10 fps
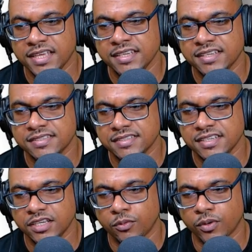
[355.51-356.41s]
is
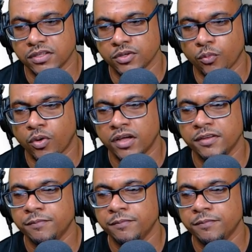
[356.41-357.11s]
equal to 1.